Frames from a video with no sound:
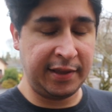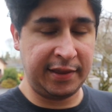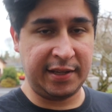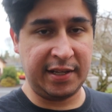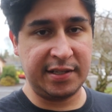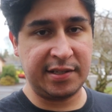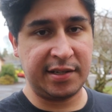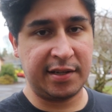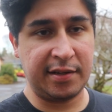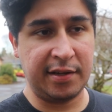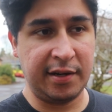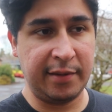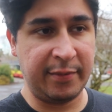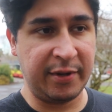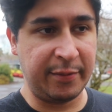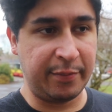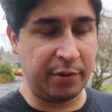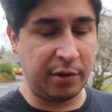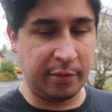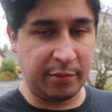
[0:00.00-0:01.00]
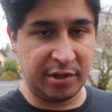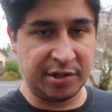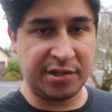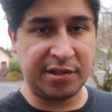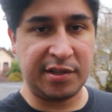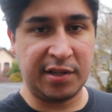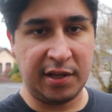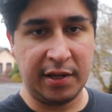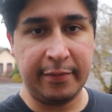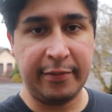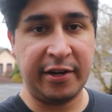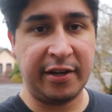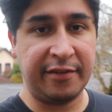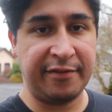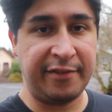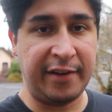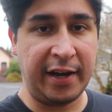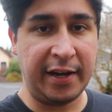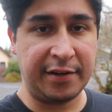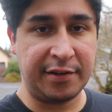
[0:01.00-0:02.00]
That's gonna be pretty much the limiting
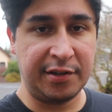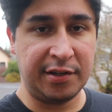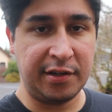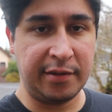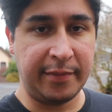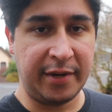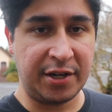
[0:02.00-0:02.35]
factor to